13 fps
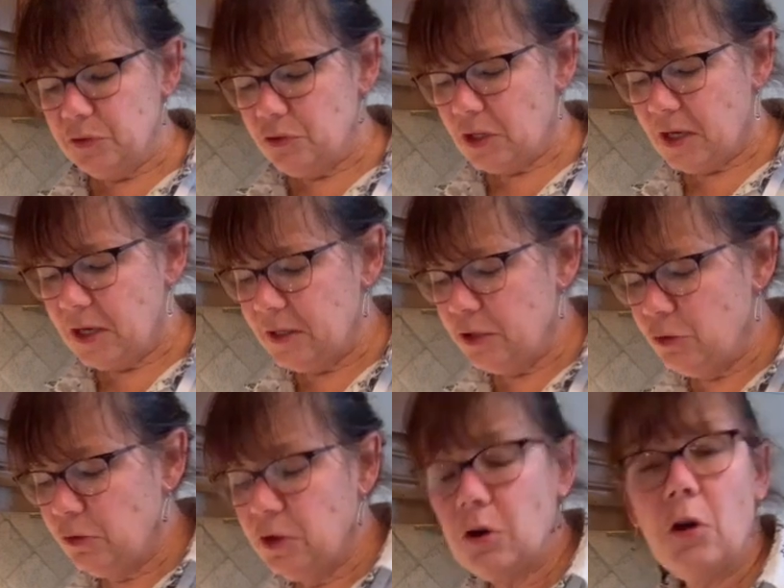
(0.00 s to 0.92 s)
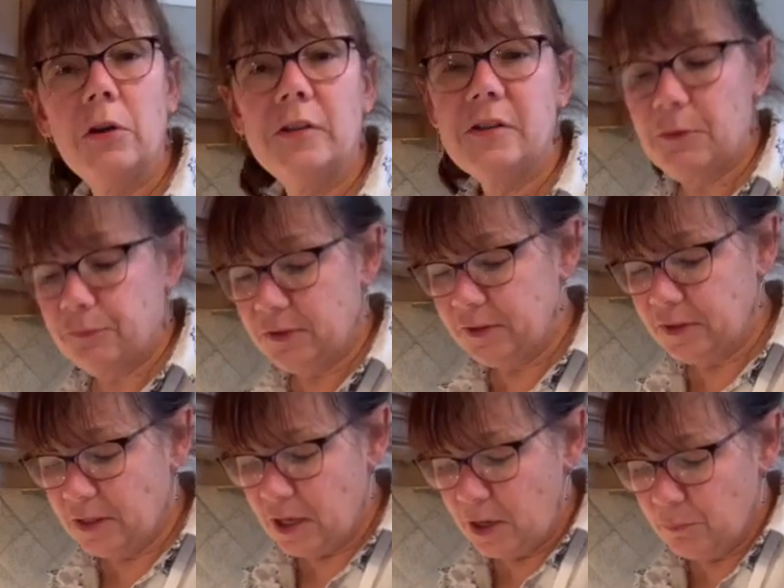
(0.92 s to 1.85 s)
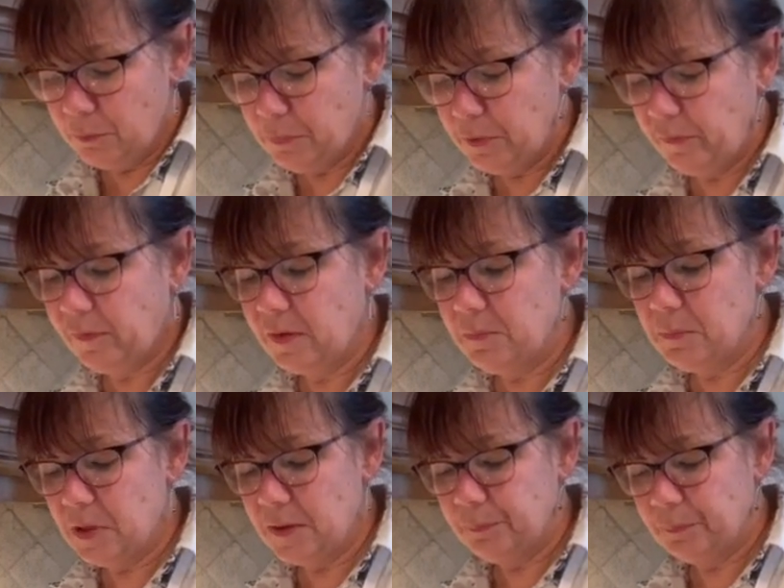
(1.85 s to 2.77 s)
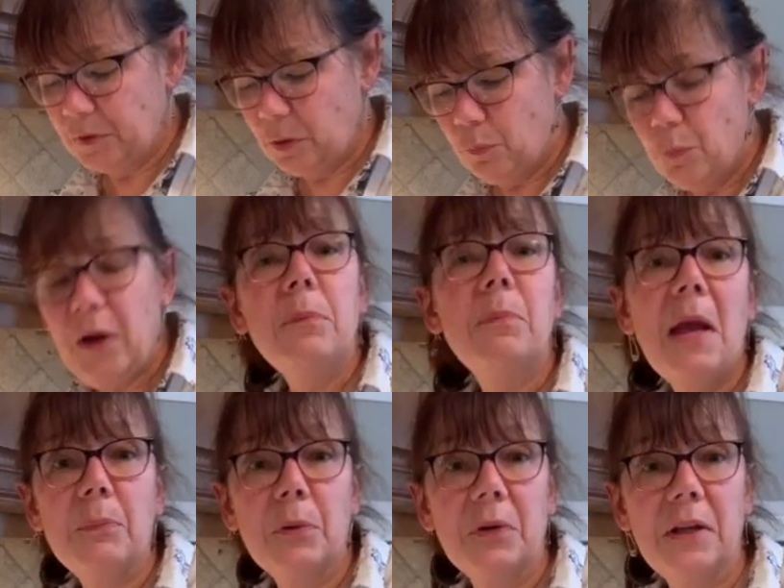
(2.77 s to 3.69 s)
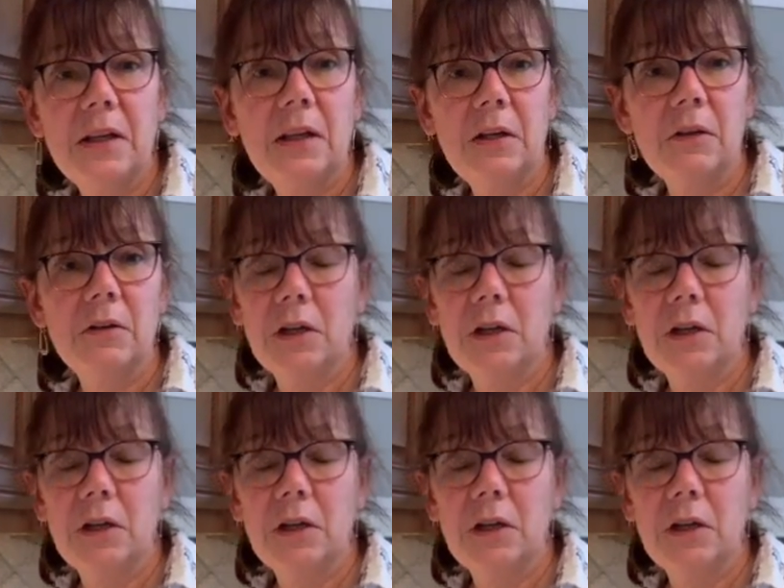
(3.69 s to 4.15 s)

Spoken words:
And you could, definitely, I would put some white pepper in here.